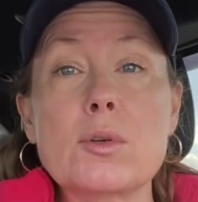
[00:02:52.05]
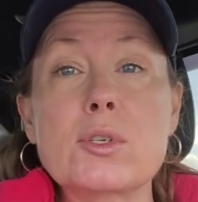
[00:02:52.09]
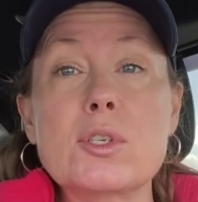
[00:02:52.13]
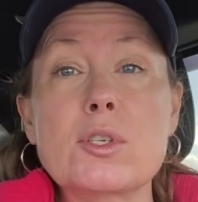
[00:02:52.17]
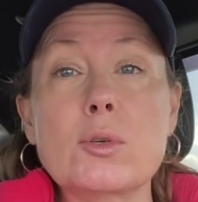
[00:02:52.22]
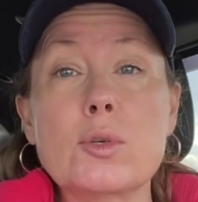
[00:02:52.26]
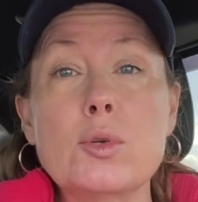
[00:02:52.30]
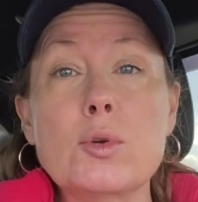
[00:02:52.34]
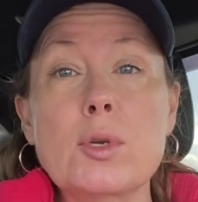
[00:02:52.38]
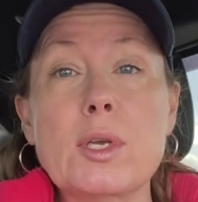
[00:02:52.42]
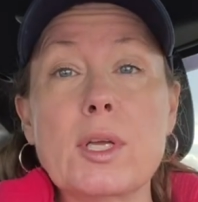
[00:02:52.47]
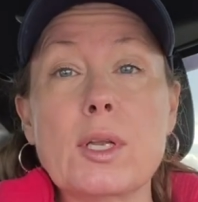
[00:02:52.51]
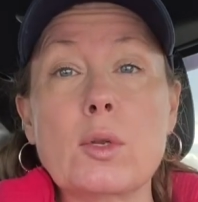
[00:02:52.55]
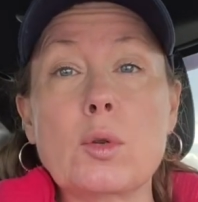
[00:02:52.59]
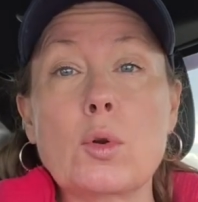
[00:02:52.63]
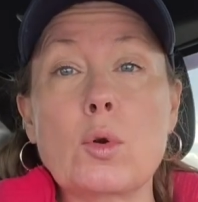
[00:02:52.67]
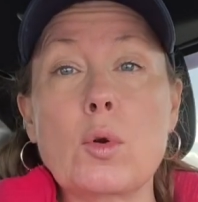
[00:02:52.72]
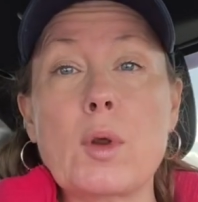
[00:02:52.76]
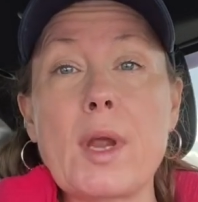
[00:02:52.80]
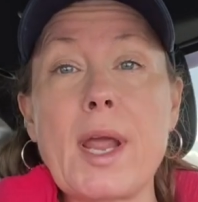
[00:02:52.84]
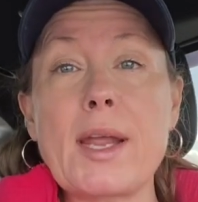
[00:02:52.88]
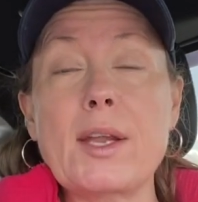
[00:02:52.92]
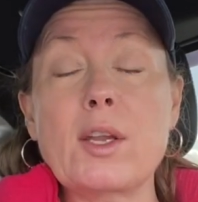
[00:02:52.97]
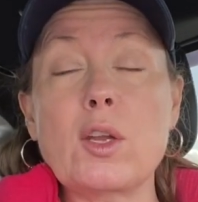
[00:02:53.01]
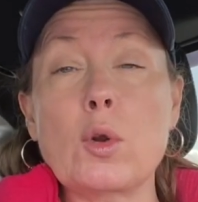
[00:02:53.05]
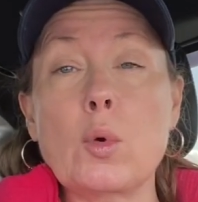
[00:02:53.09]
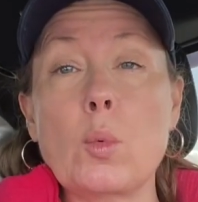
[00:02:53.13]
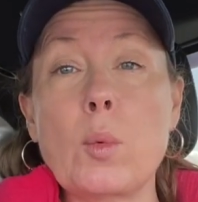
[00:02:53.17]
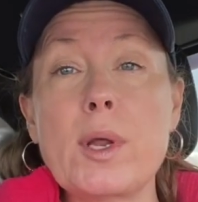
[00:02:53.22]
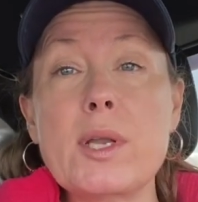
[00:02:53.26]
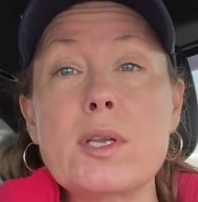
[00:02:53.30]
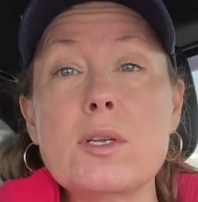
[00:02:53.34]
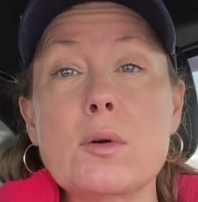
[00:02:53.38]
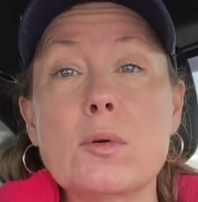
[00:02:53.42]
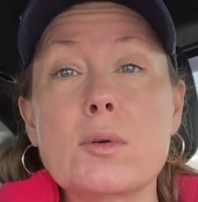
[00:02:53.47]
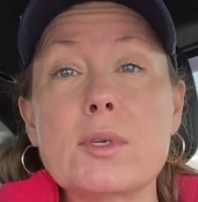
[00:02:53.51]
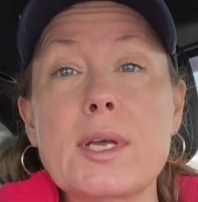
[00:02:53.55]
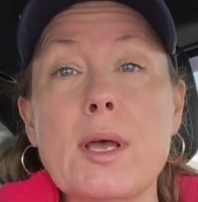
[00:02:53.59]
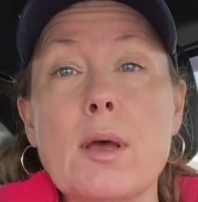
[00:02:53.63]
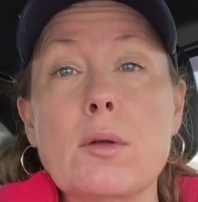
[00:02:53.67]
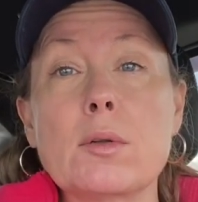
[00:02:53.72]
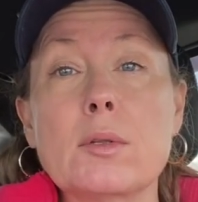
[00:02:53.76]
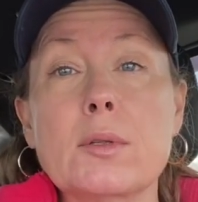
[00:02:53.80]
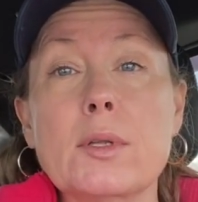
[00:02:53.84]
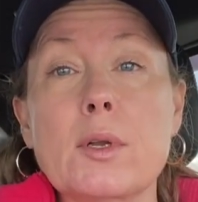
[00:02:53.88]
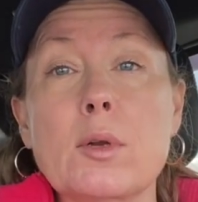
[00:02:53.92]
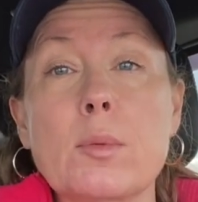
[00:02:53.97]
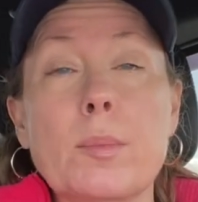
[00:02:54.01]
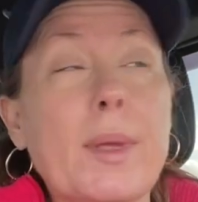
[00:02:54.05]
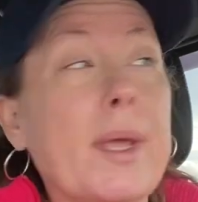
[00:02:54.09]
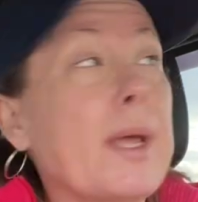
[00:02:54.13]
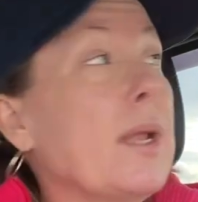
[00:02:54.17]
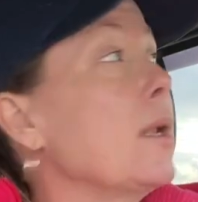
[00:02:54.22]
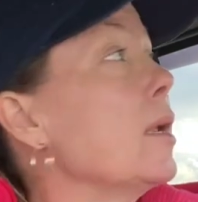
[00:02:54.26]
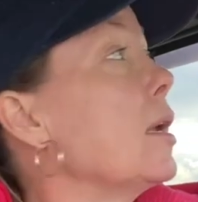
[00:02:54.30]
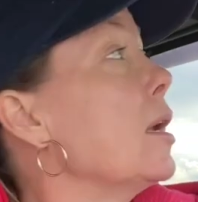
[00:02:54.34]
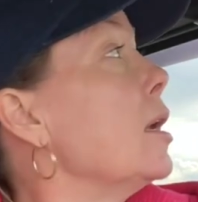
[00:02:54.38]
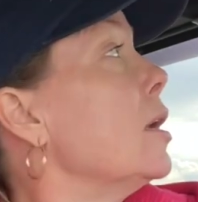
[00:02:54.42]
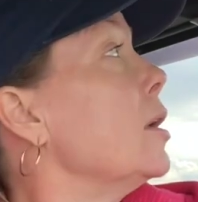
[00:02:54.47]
So you can crack your window down a little bit.